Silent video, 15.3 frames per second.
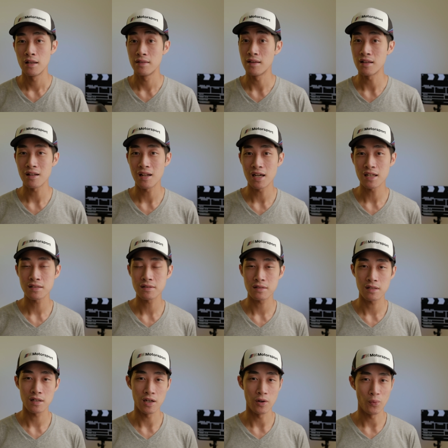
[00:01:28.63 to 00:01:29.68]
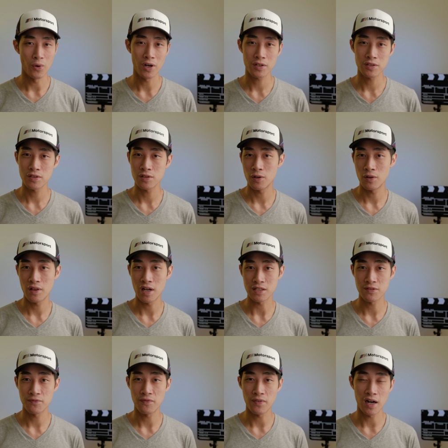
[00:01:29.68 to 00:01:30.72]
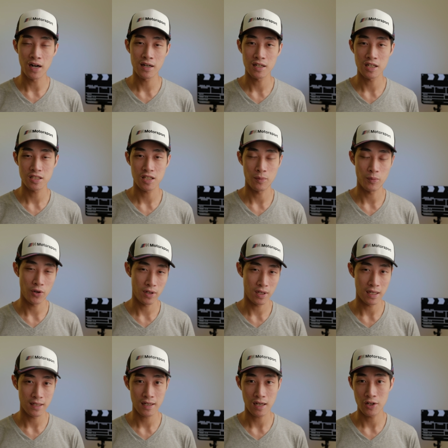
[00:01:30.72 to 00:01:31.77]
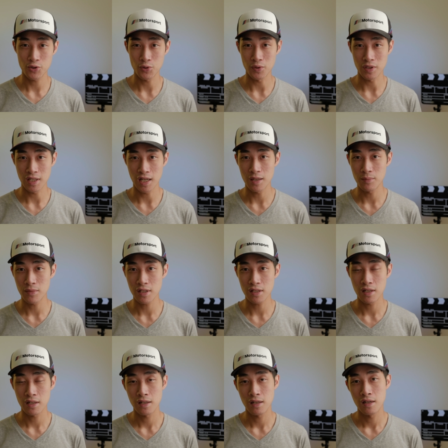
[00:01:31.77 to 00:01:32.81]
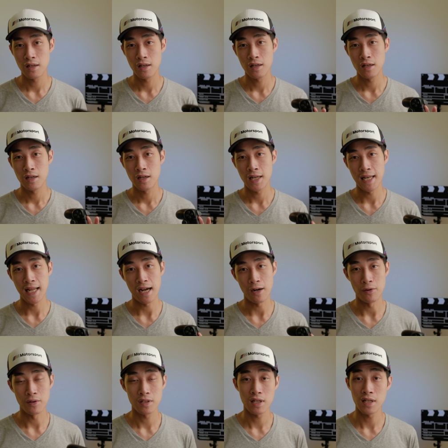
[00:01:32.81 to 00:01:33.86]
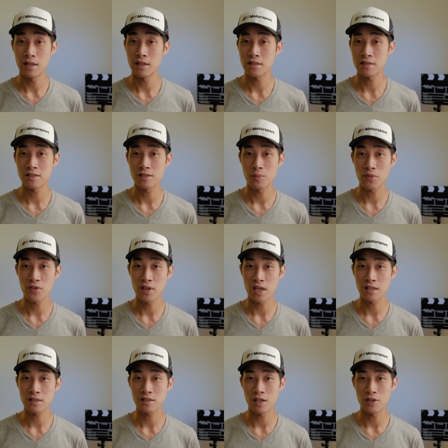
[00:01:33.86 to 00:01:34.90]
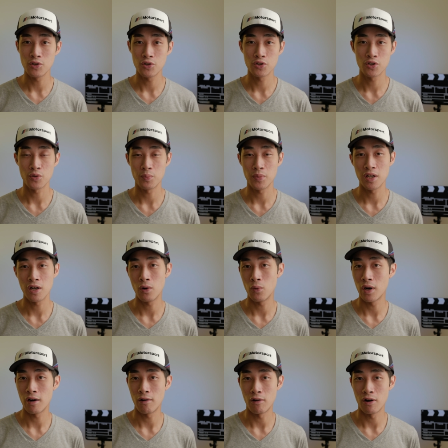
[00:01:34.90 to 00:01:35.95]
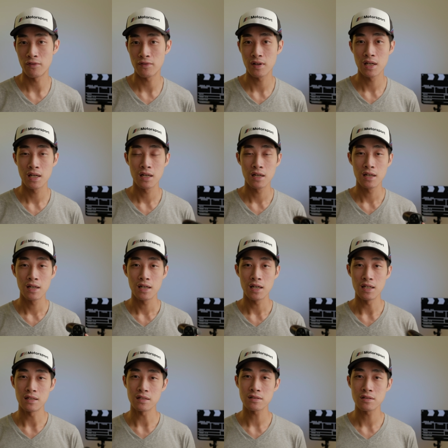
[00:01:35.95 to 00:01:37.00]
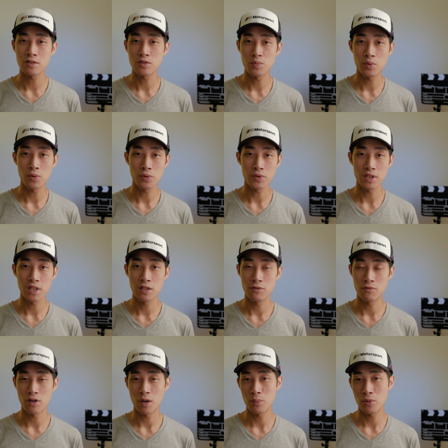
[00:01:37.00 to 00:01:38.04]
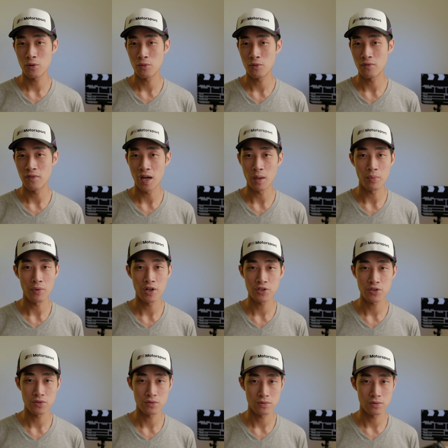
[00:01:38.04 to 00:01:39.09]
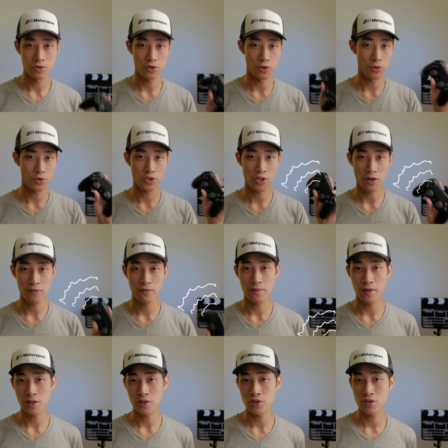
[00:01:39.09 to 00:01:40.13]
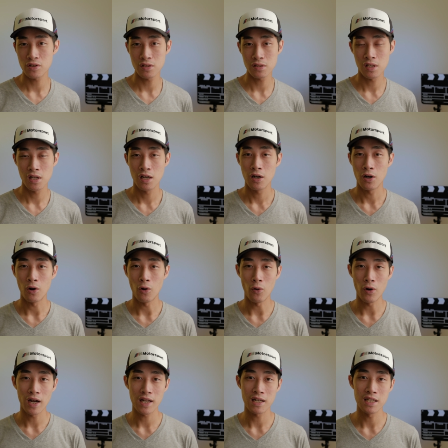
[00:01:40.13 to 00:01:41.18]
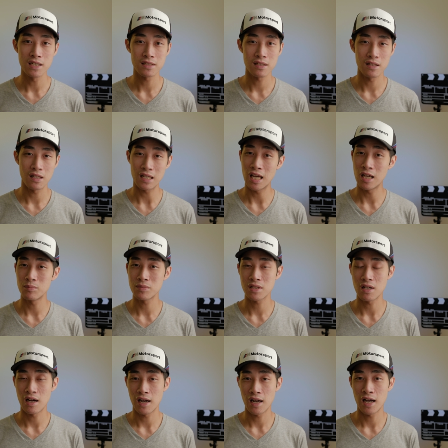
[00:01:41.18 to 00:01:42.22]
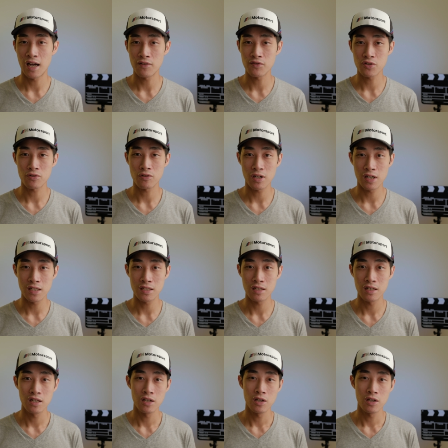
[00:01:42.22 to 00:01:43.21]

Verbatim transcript: Nonetheless, it works, so that's fine as I'm only a casual gamer. Now, here are some things that you should be aware of. It doesn't support the rumble vibration DualShock mm. function, or at least in the games that I have tried,